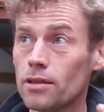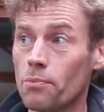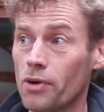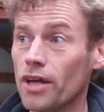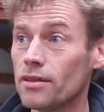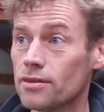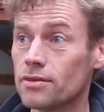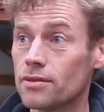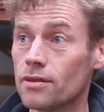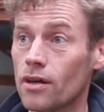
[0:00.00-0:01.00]
the
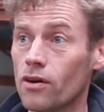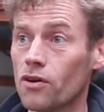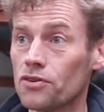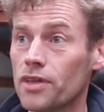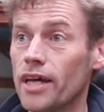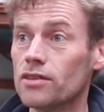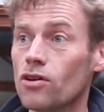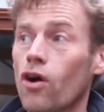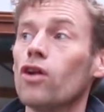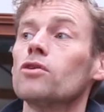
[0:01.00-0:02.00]
bricks, contains
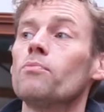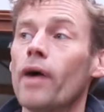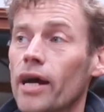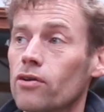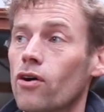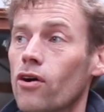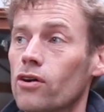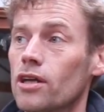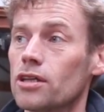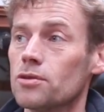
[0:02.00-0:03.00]
all the
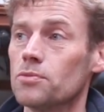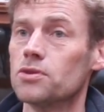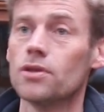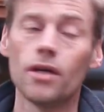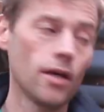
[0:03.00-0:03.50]
microorganisms.